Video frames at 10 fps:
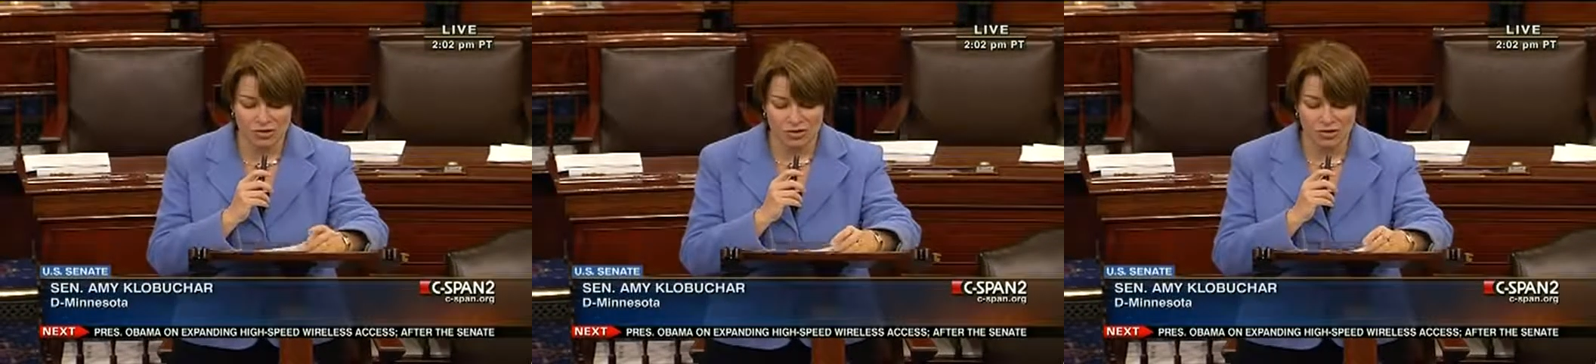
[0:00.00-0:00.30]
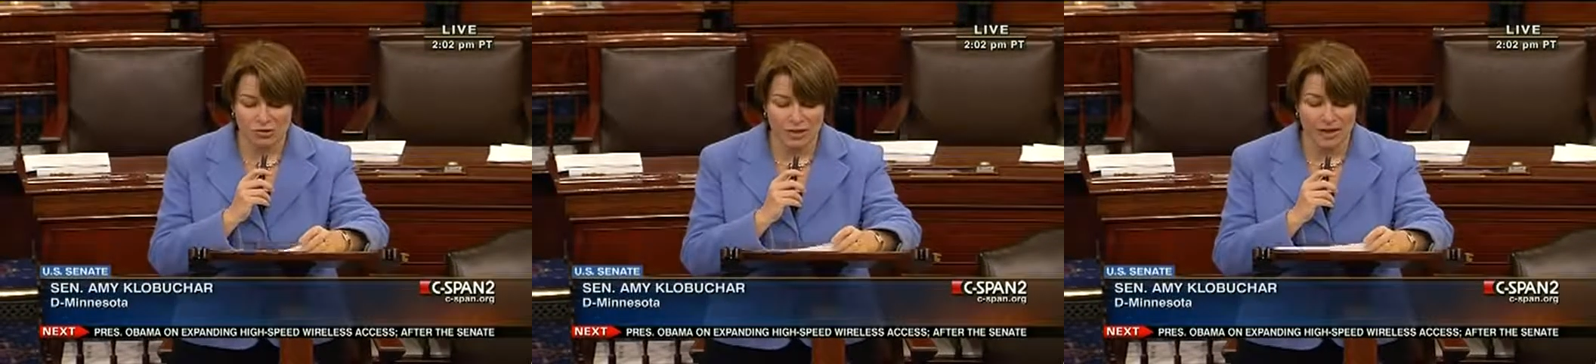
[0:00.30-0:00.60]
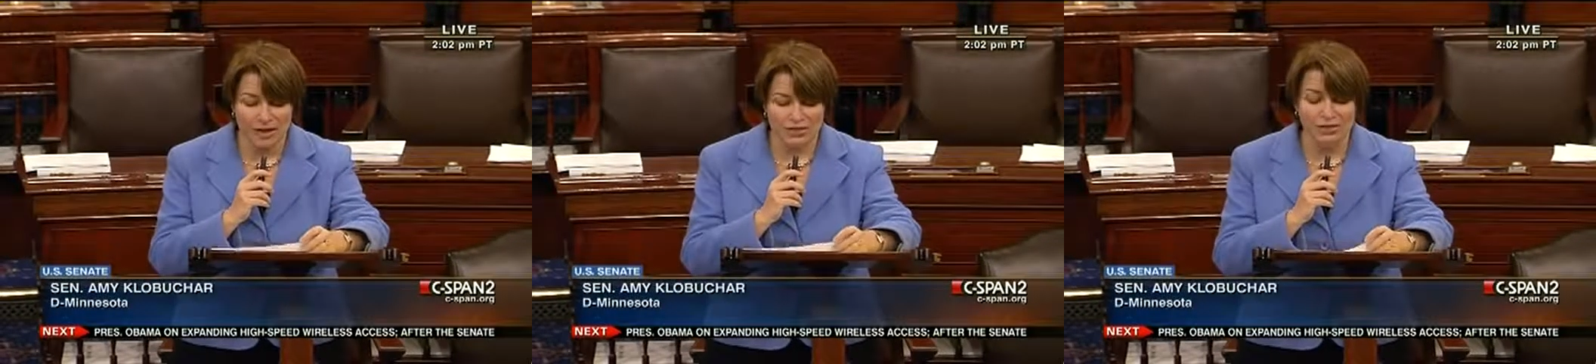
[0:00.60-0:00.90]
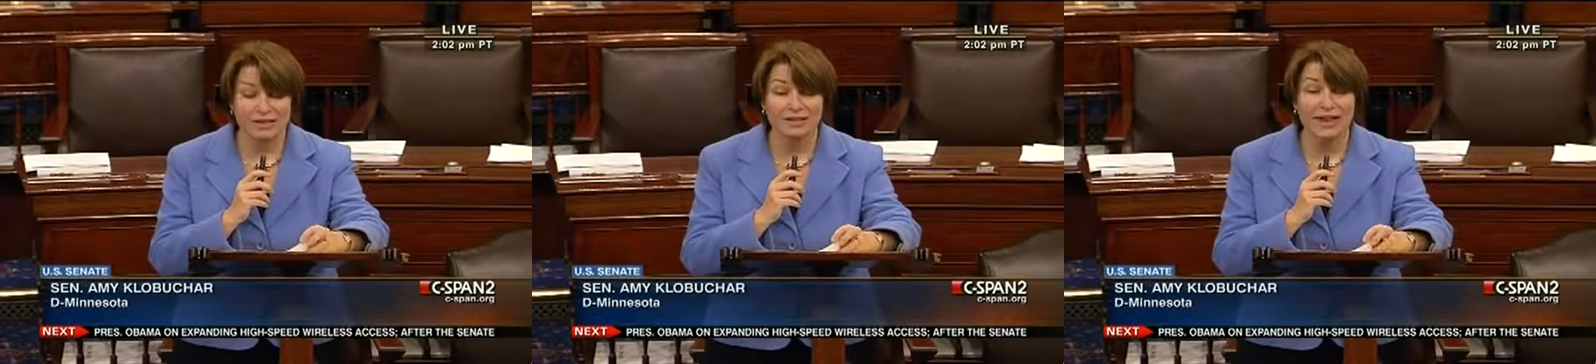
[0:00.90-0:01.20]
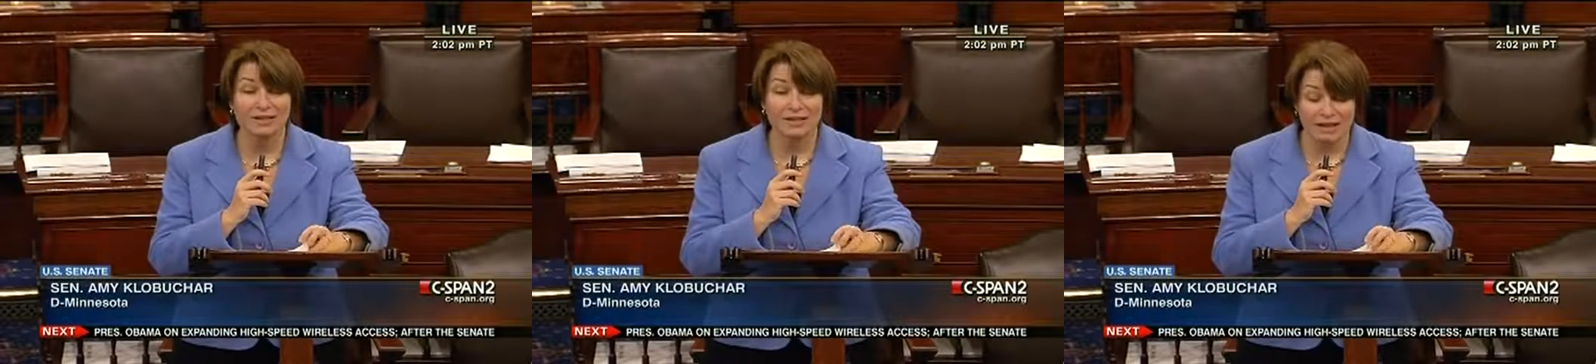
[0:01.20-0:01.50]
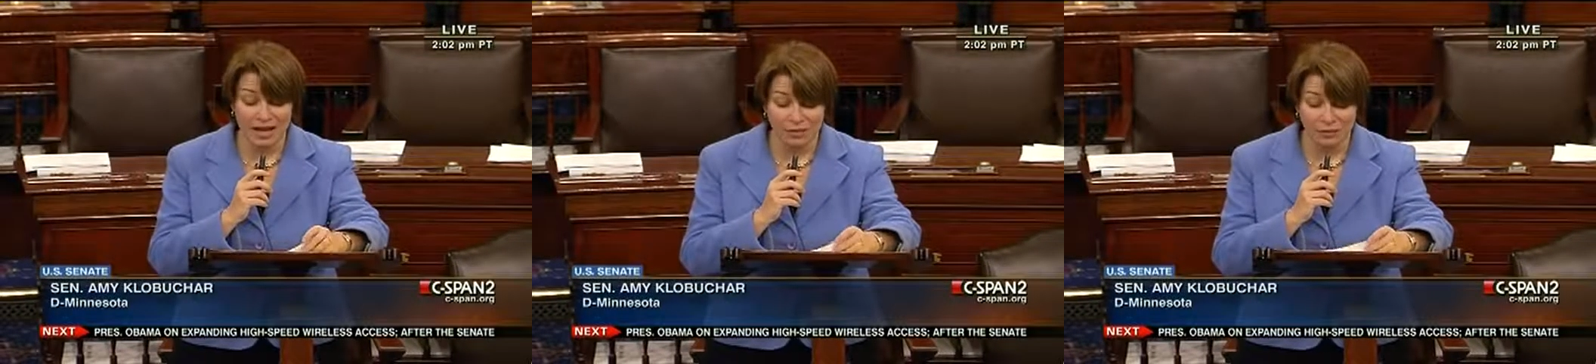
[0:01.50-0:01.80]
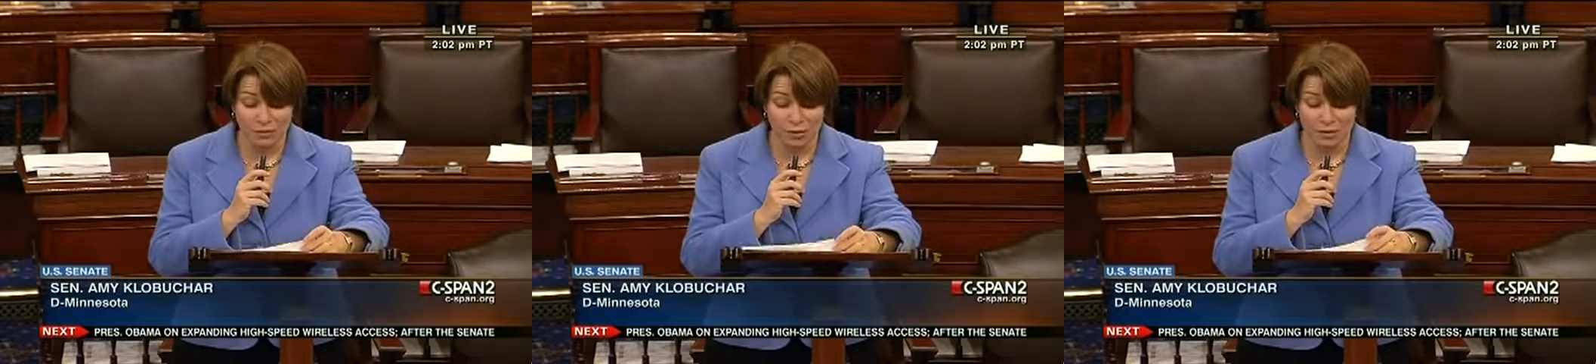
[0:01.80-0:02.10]
2011, at
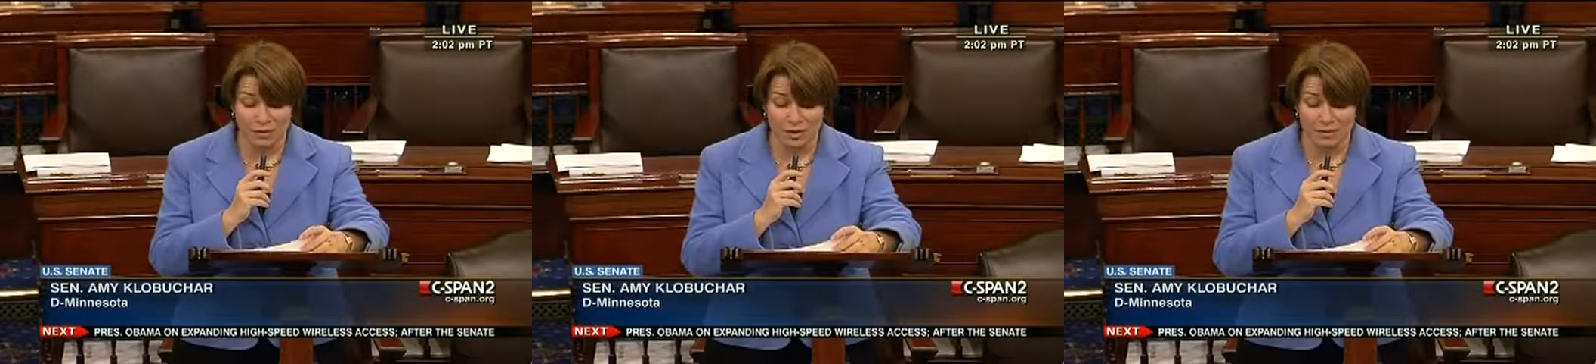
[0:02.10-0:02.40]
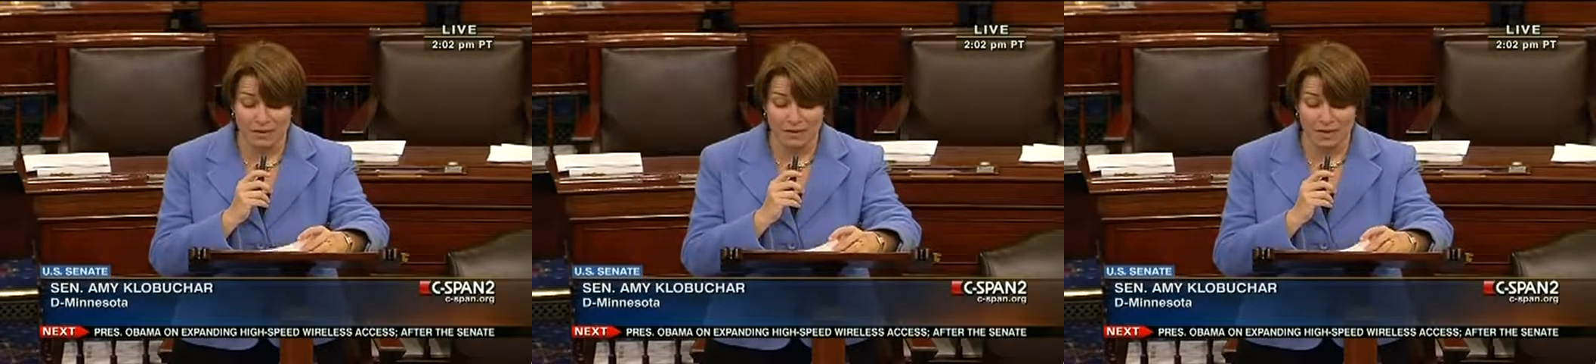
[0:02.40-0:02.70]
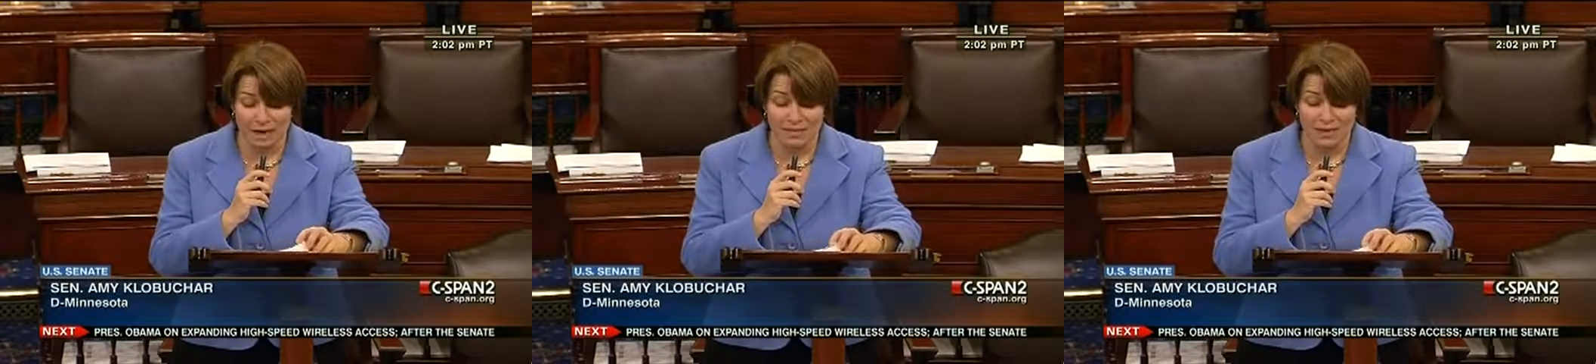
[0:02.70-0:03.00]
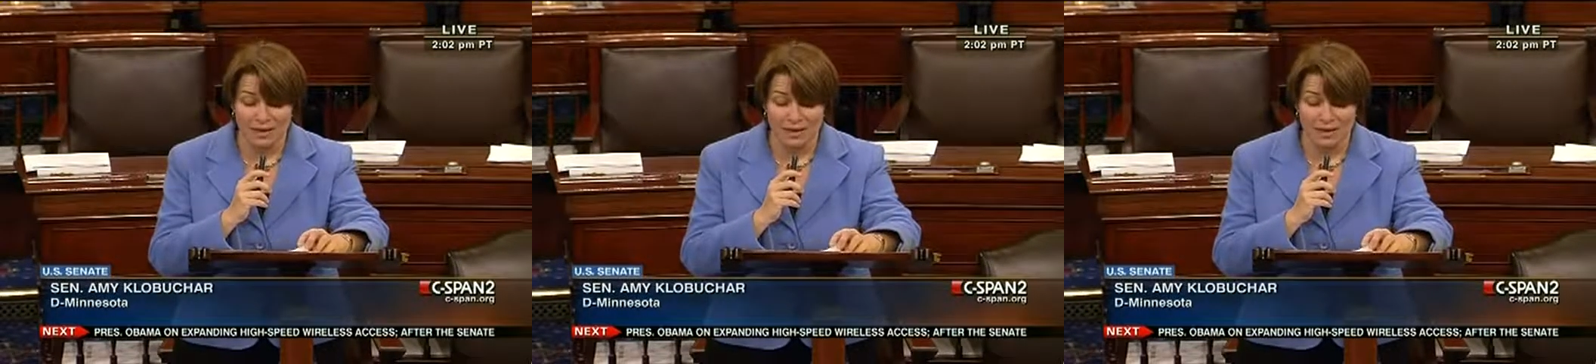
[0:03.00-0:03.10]
4:30 p.m.,